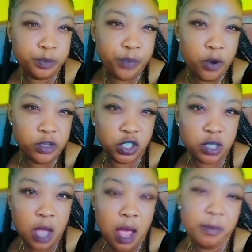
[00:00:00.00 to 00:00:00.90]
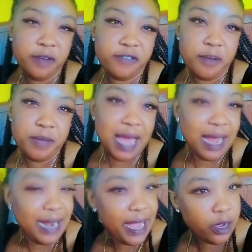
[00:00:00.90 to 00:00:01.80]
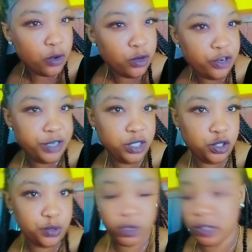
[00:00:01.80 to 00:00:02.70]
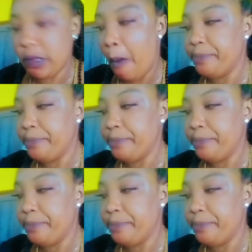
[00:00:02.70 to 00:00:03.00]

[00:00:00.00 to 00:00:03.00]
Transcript: punch, but for me, I like a good green juice.